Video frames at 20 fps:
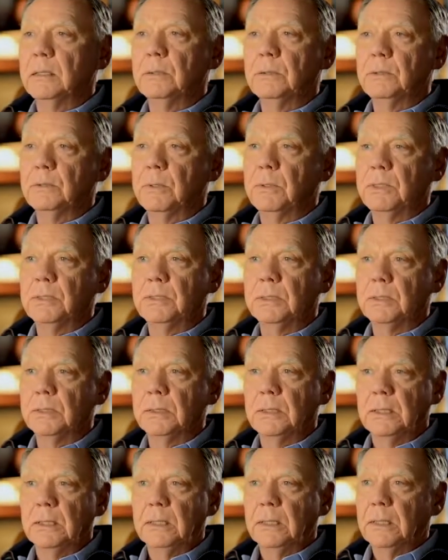
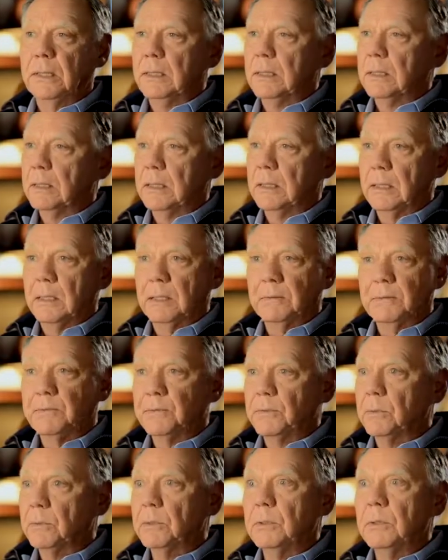nutrition of a
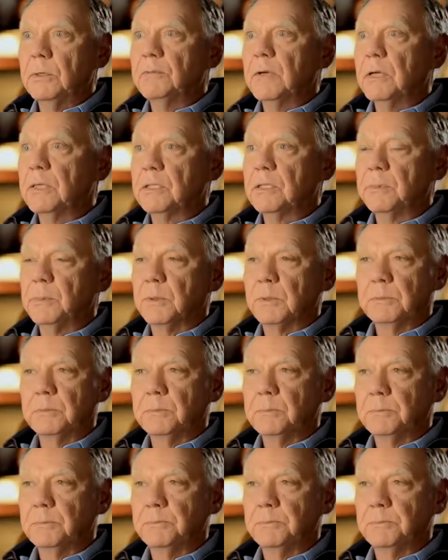fruit or a vegetable.